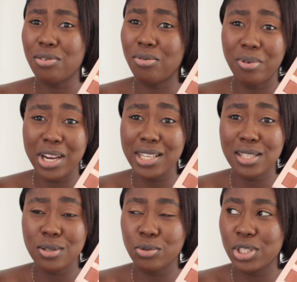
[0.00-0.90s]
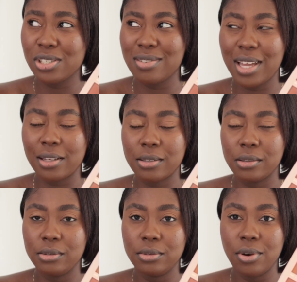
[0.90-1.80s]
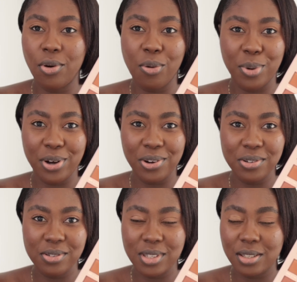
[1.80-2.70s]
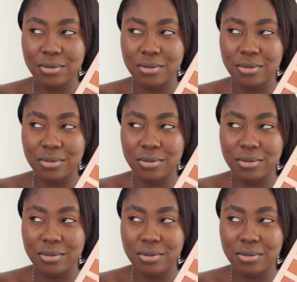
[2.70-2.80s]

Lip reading: great, which is like normal,